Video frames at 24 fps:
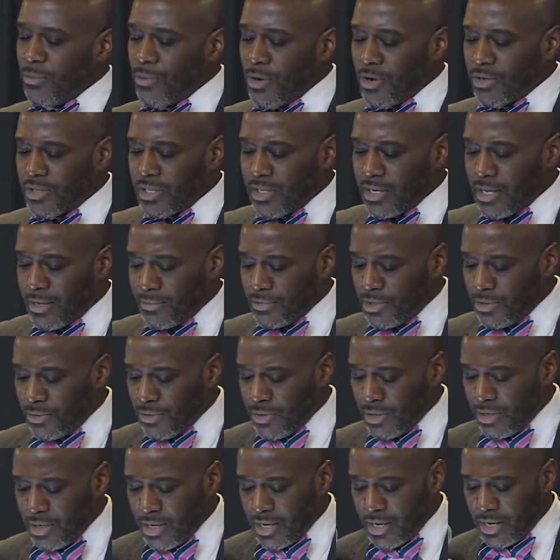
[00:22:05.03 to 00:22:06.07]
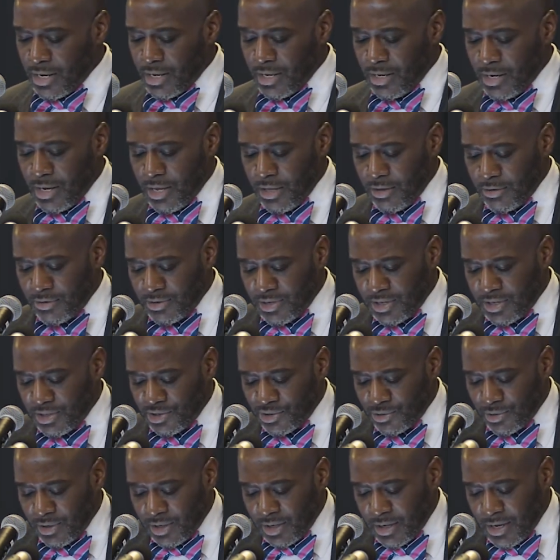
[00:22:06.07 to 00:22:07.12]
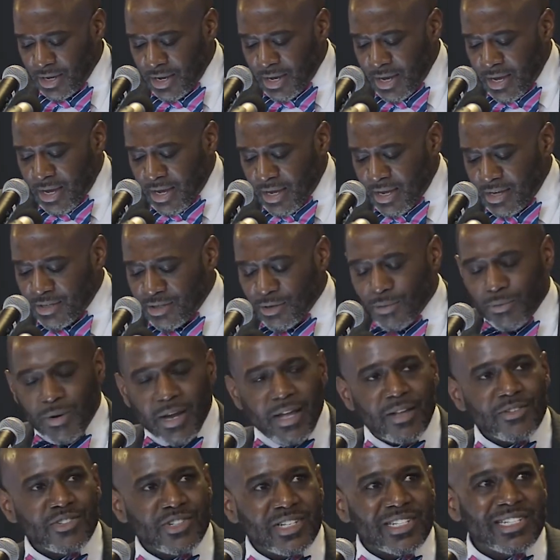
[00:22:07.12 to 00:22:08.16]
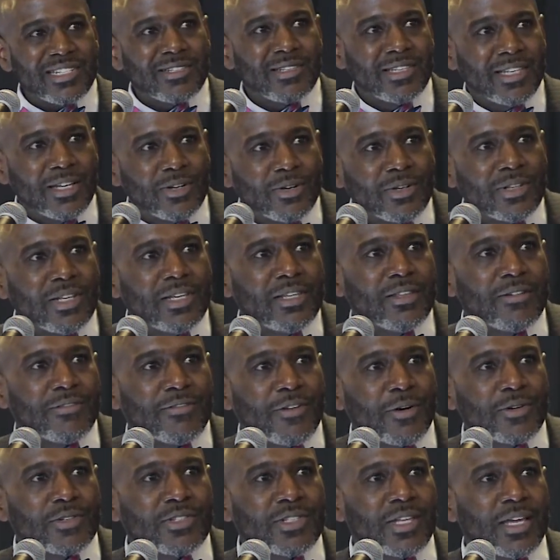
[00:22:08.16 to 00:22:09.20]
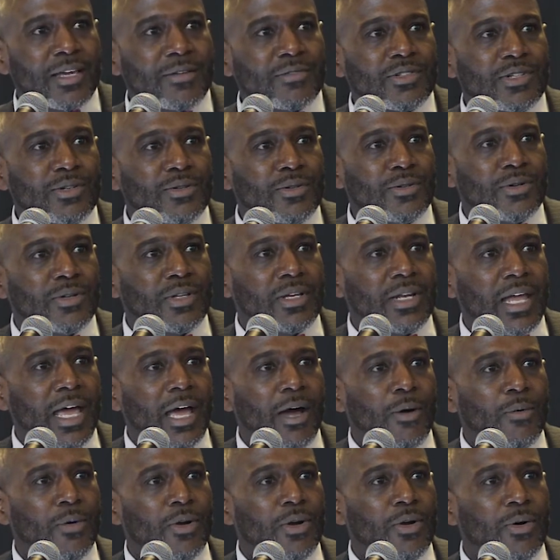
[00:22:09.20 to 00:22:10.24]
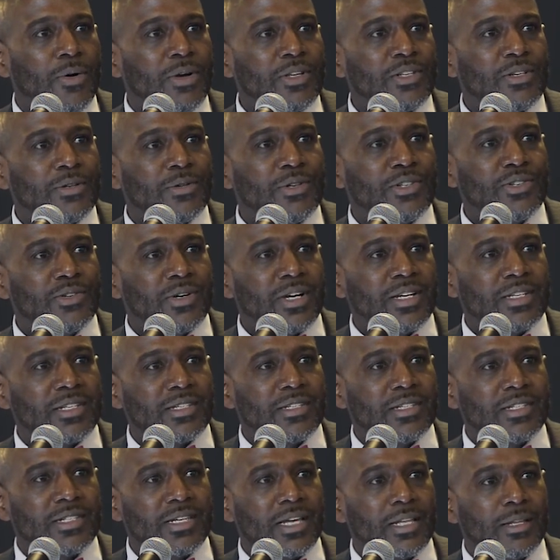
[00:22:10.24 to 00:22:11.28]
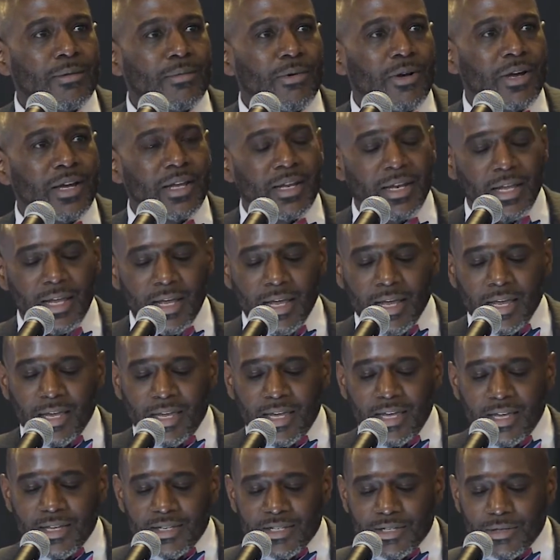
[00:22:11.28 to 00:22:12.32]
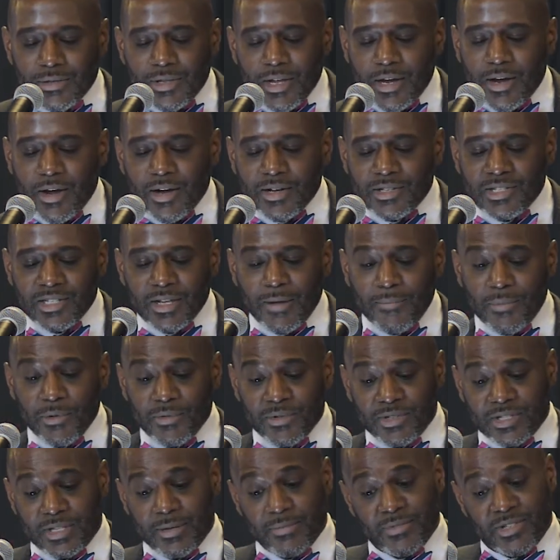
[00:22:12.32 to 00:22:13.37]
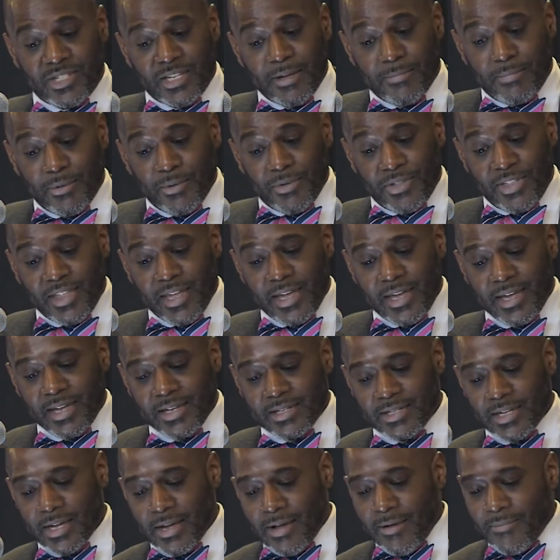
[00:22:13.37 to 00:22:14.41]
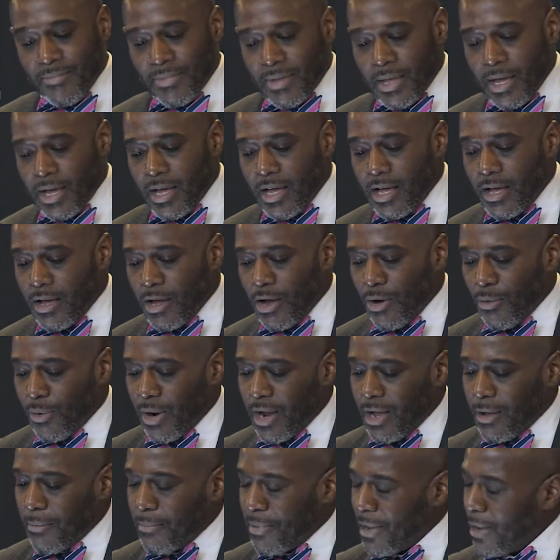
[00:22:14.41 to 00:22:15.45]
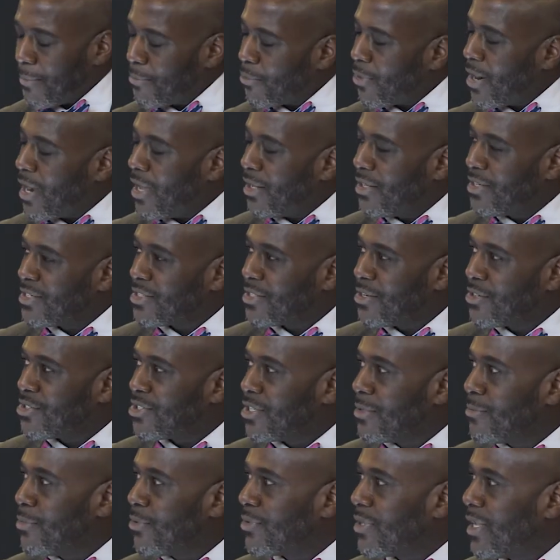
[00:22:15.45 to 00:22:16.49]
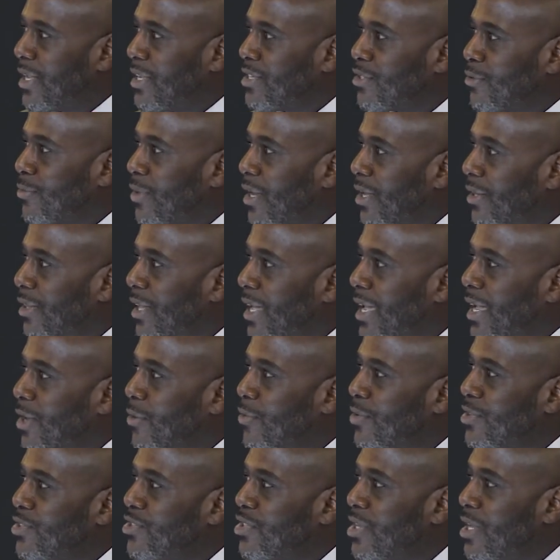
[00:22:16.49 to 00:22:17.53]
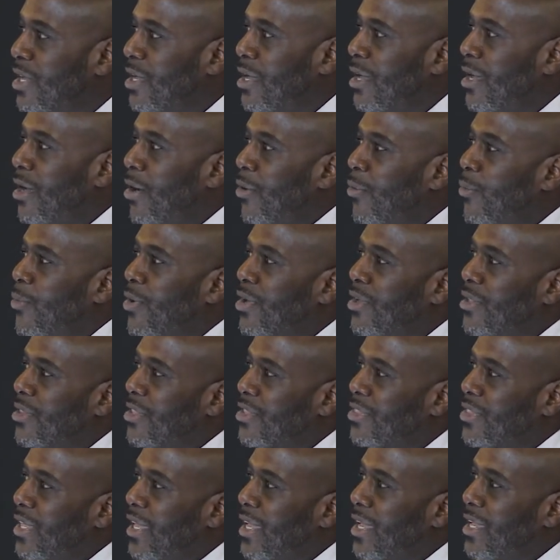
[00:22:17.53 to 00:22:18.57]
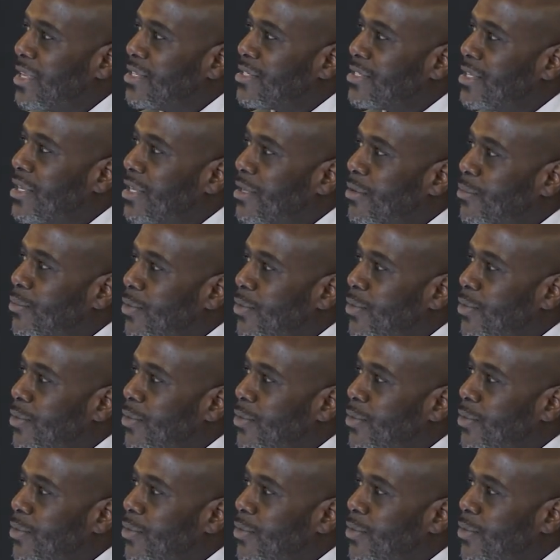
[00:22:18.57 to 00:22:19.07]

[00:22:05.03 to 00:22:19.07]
work that I'm doing in another district is around just literally the first day of school and how we're going to address and celebrate kids. So there are some simple things around pep rallies. There's simple things around language. One of the things that